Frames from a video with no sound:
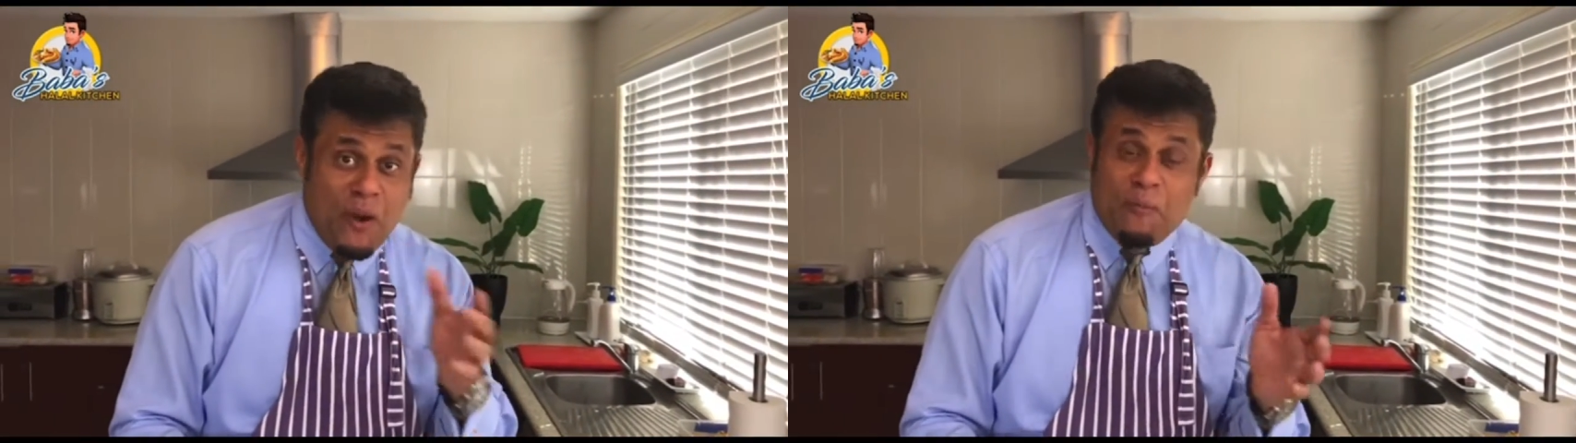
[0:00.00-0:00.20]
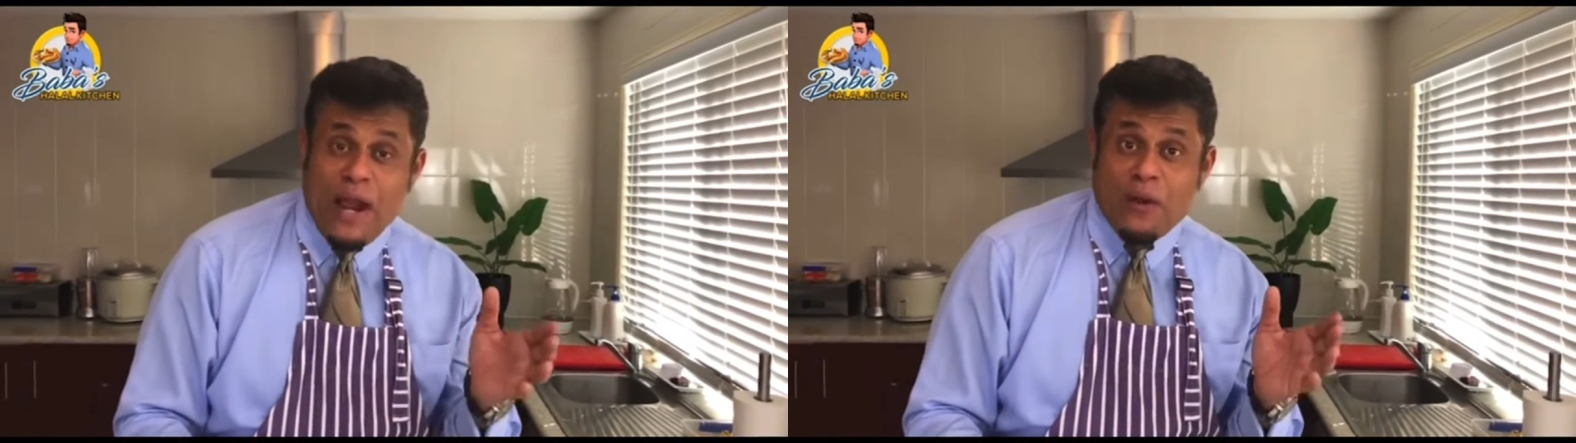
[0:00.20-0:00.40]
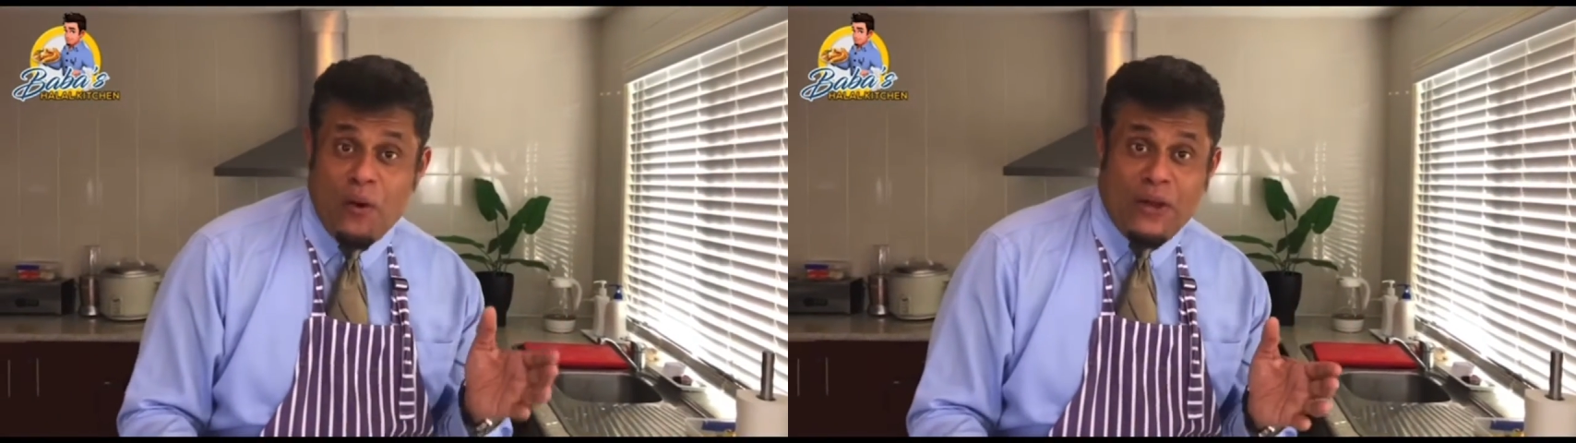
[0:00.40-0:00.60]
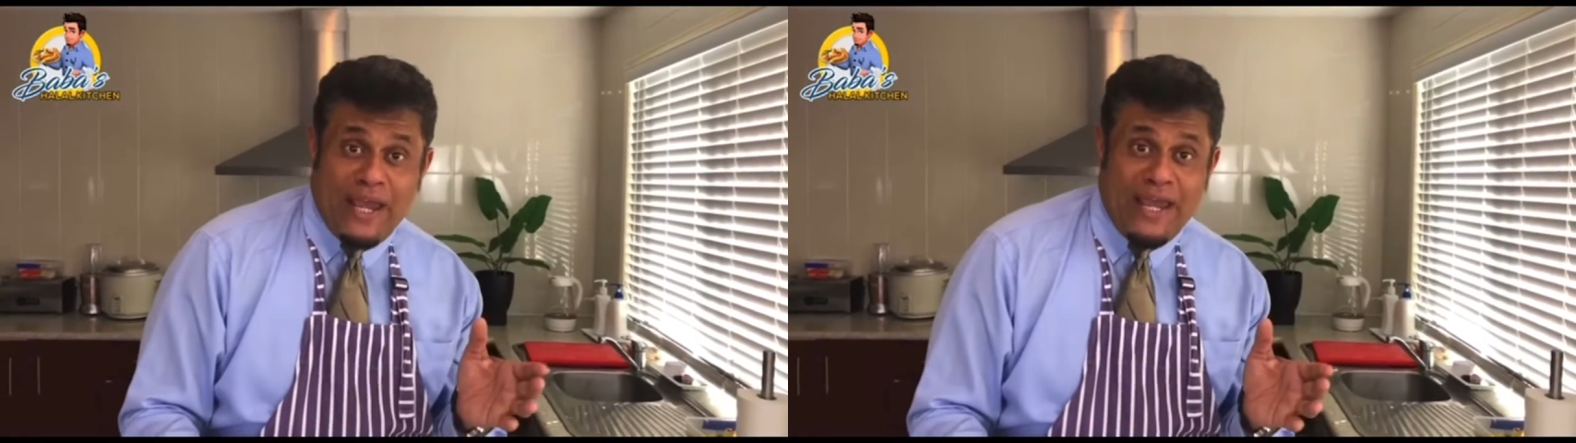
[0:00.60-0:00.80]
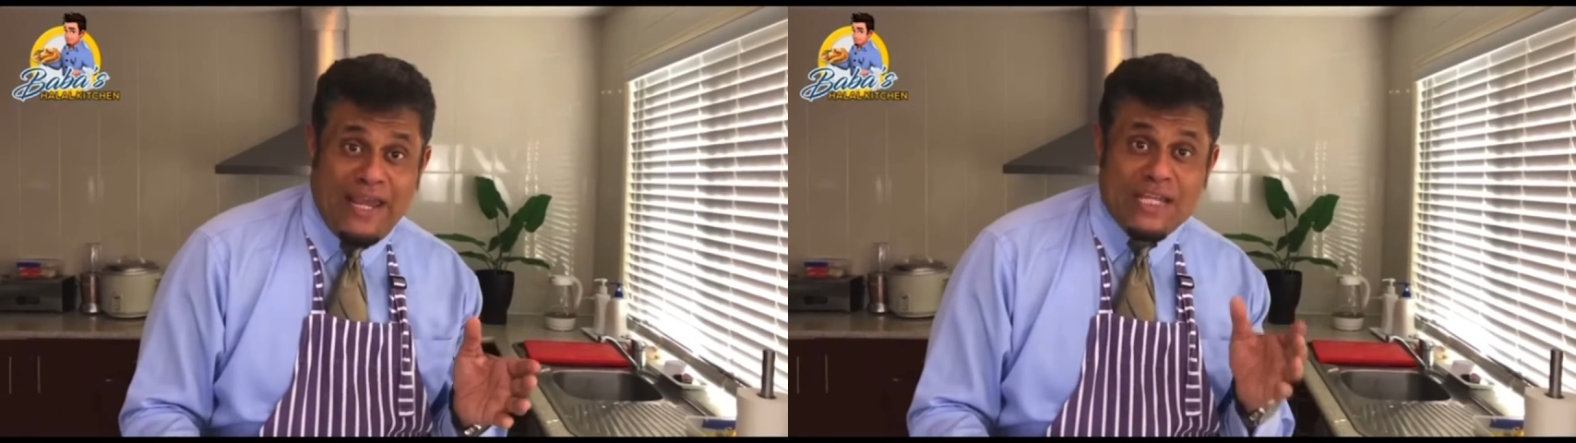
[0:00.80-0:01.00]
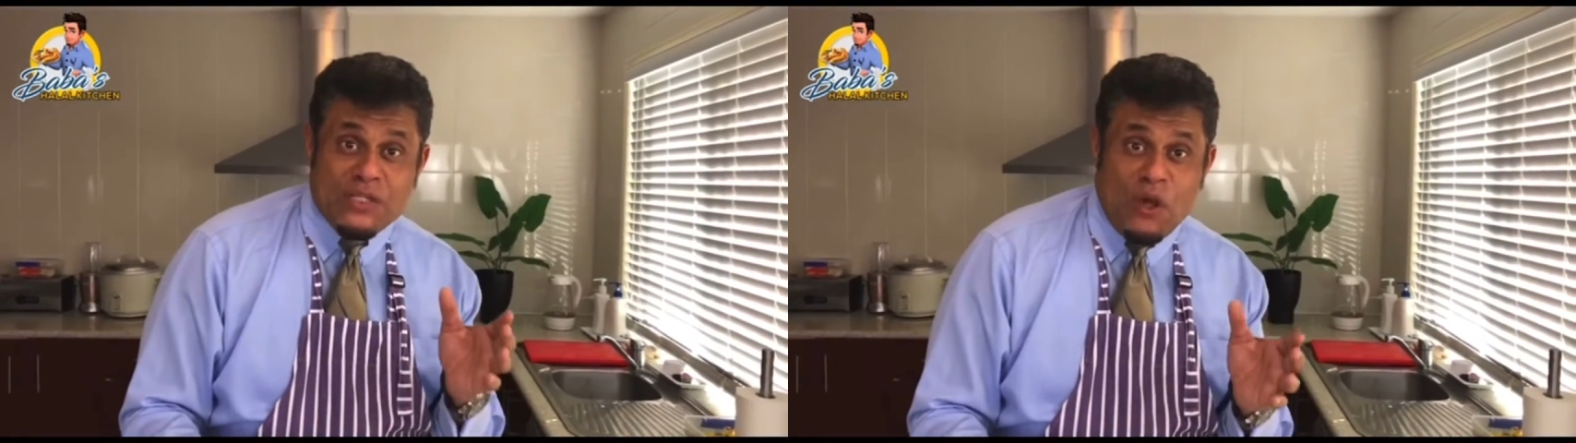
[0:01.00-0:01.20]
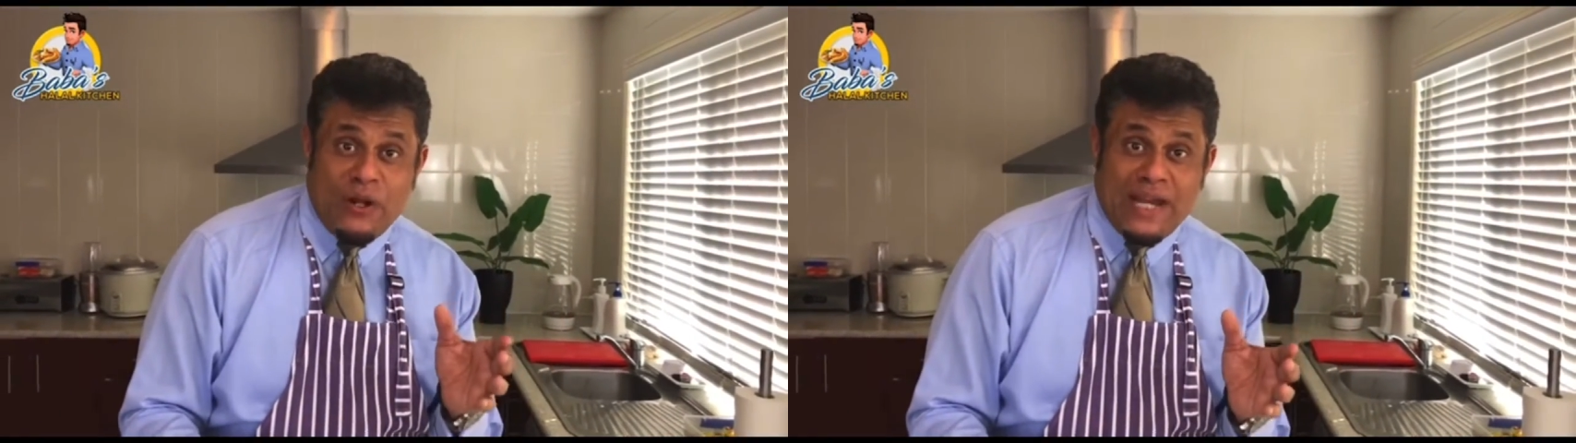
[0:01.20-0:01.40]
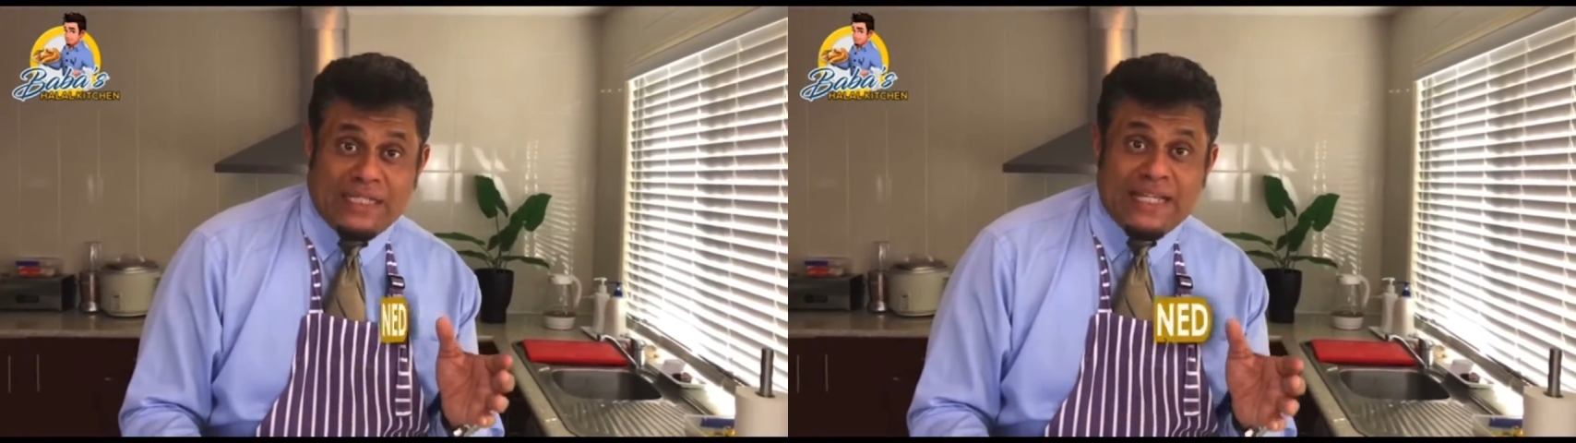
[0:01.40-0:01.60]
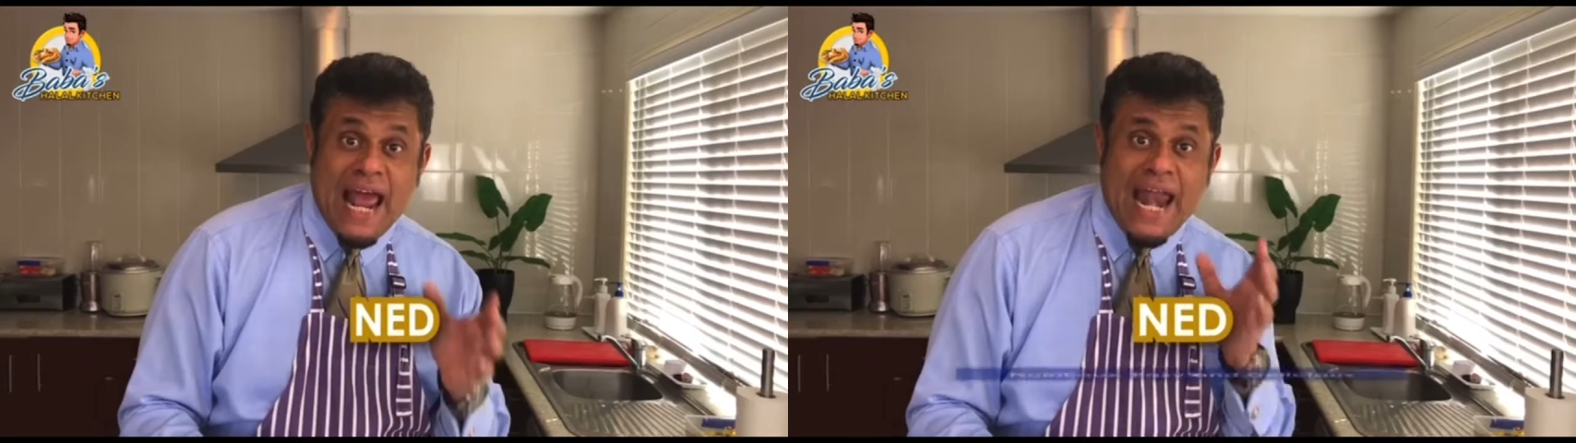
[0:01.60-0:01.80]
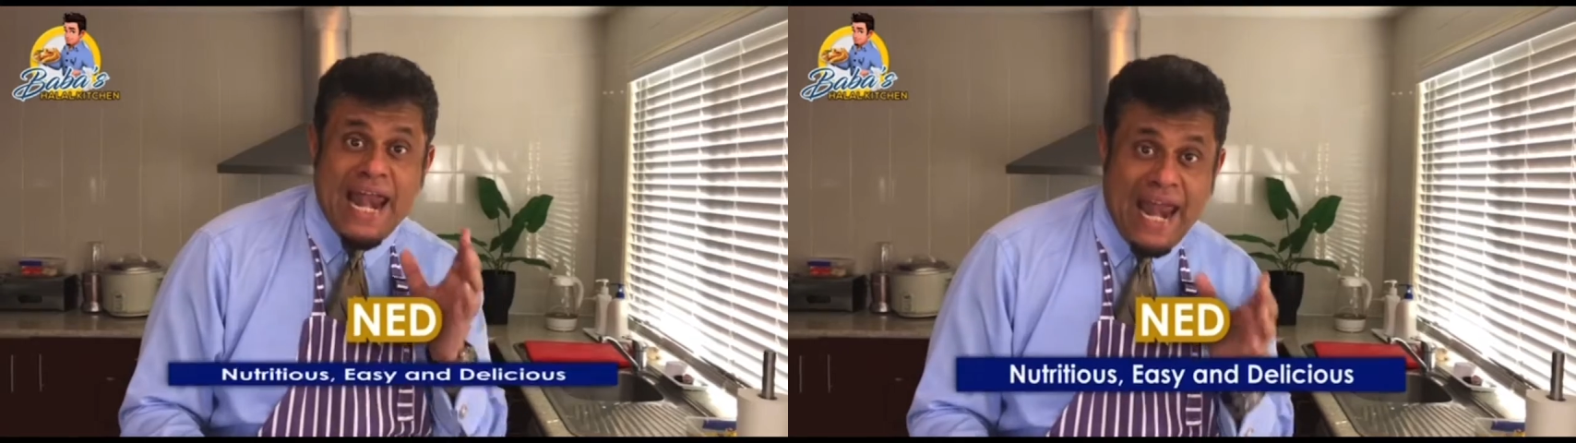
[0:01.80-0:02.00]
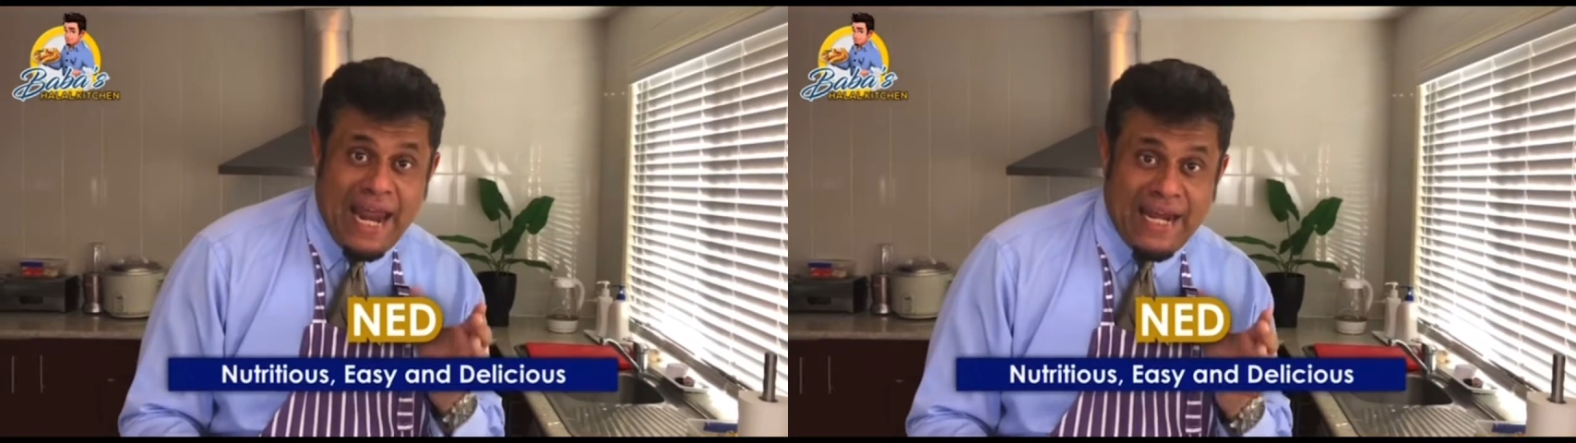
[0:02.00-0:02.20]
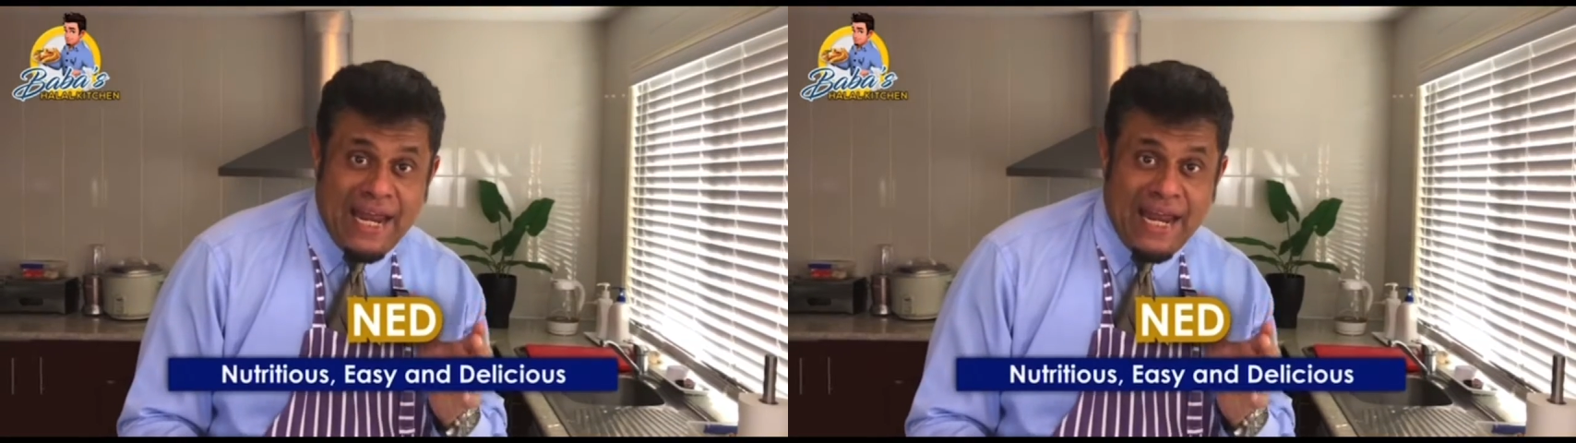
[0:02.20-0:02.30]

my cooking is known as NED.